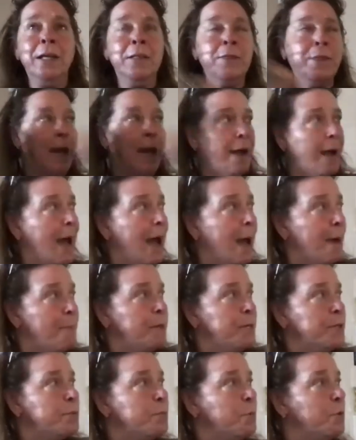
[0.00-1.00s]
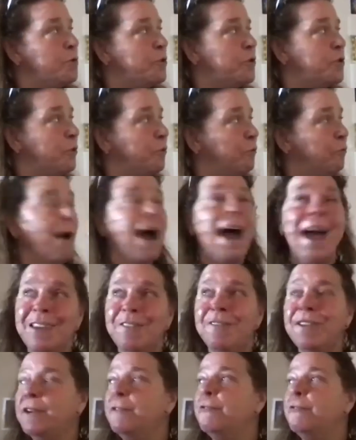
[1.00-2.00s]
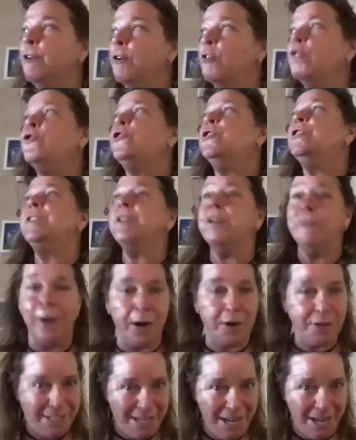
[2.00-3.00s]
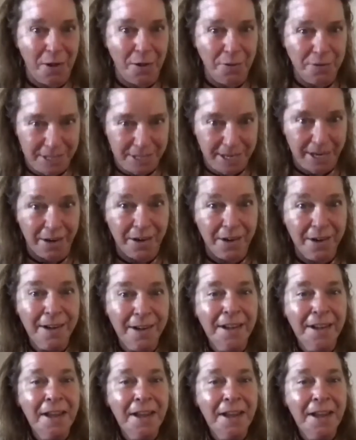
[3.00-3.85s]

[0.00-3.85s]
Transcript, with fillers: the happiest, most thriving versions of ourselves here.